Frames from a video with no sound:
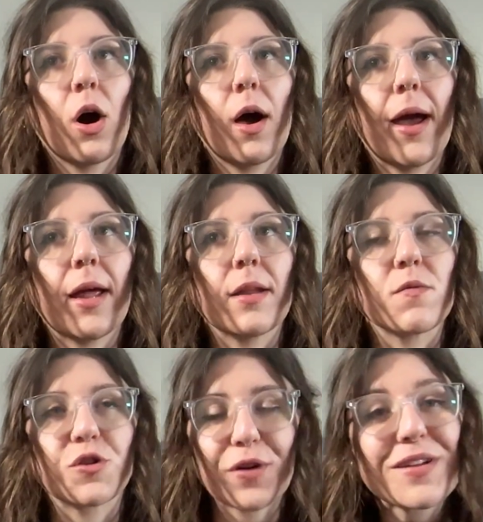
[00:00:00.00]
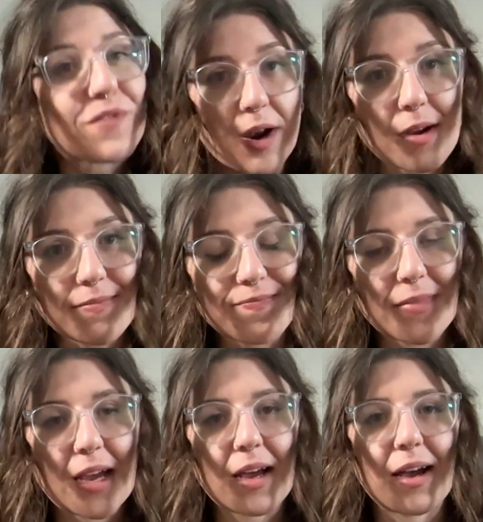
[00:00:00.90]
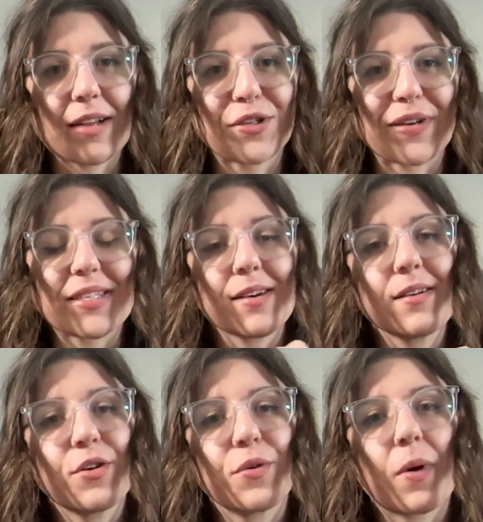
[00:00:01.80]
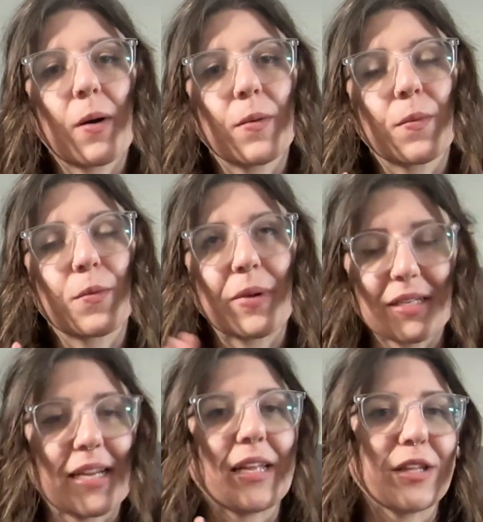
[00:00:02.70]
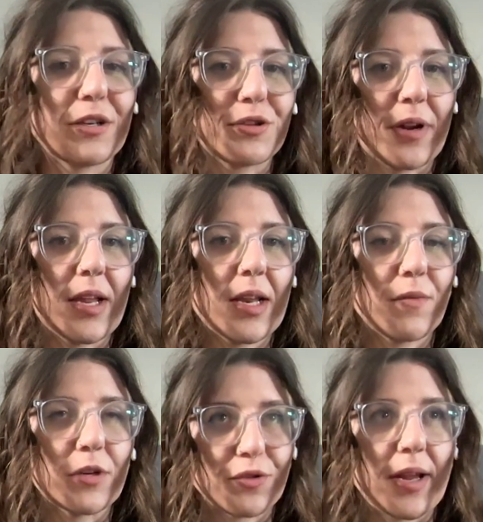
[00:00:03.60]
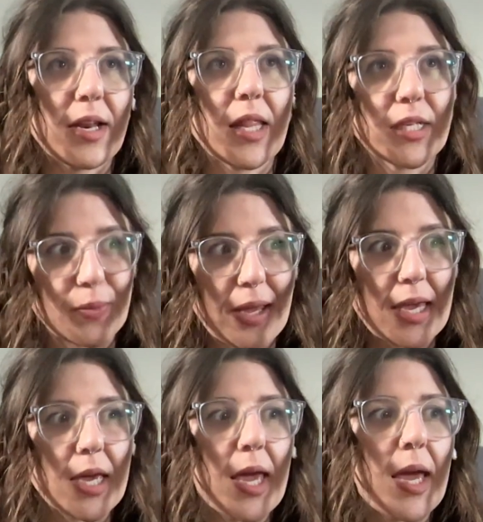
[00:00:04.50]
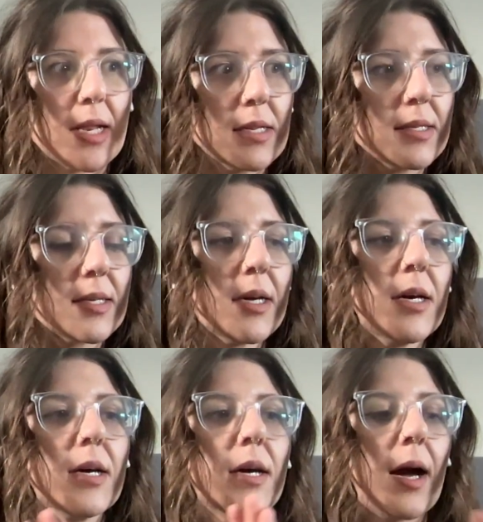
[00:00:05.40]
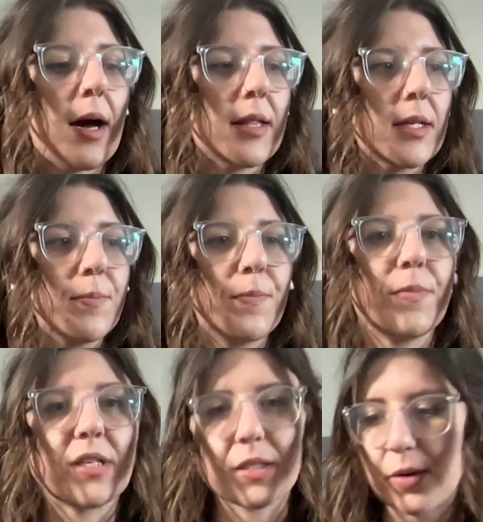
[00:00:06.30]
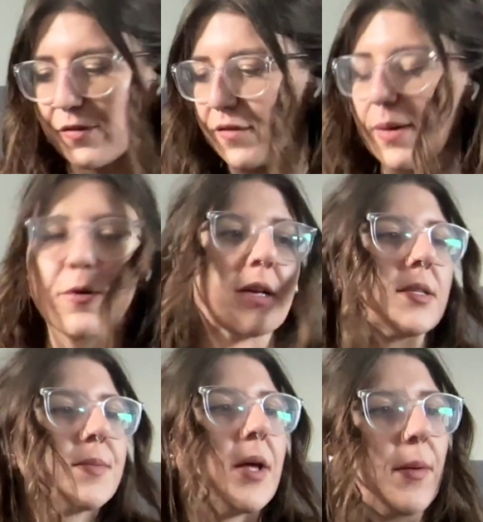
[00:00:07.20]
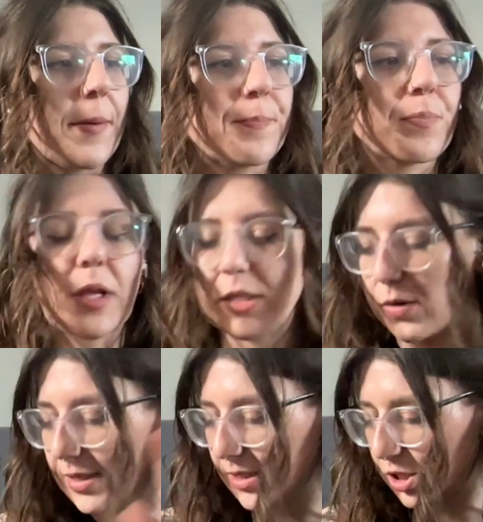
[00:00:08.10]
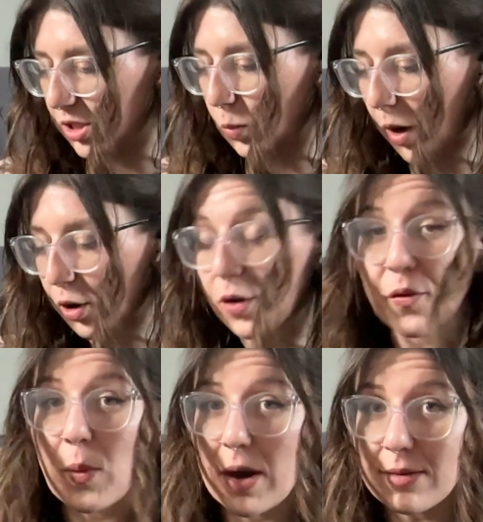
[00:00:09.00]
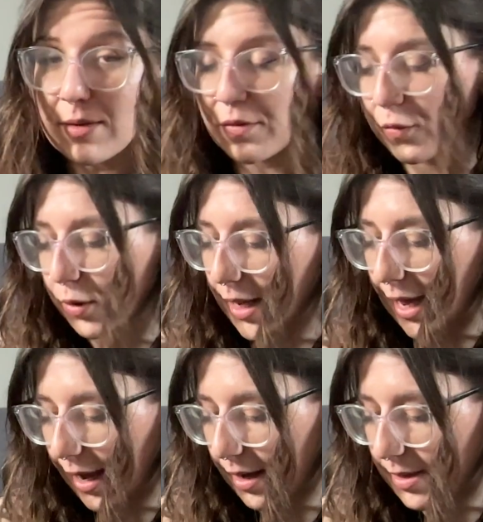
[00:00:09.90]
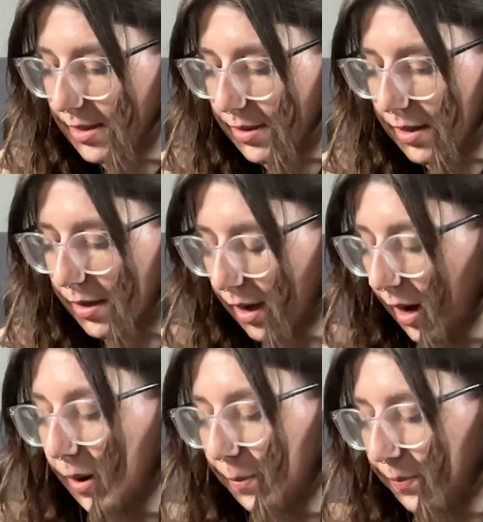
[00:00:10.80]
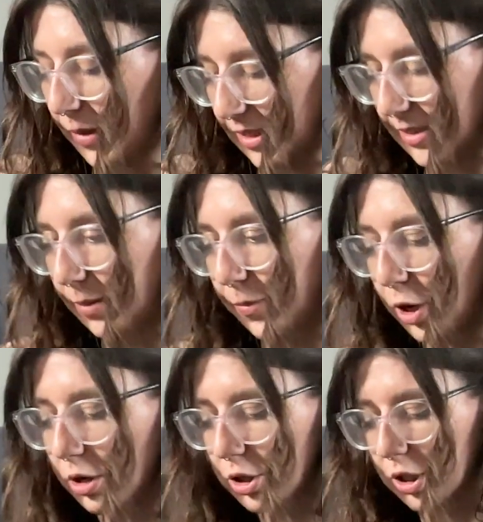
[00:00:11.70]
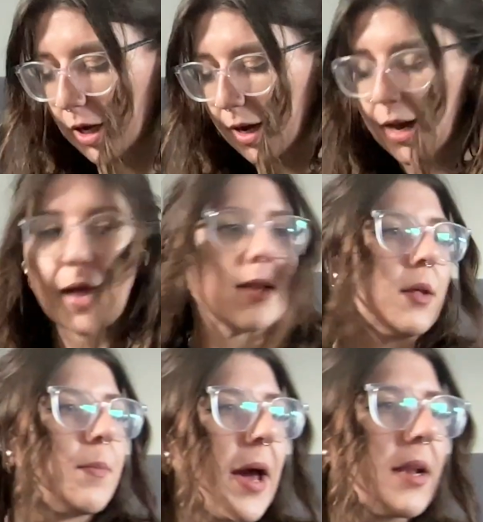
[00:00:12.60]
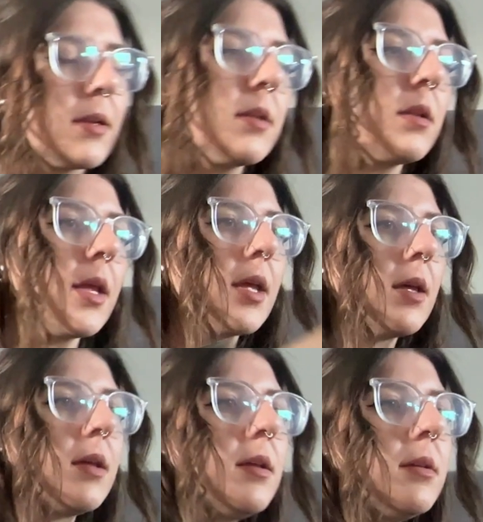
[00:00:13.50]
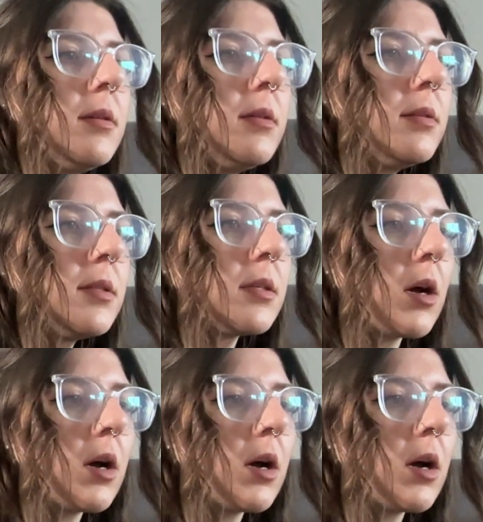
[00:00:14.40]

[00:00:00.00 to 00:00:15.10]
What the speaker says: and retreat runner, Teresa, who I will be attending the retreat this weekend. This is one of her fabrics. Anyway, so I stitched this 1/1 on 40 count, as I said, Birch, and the pattern is,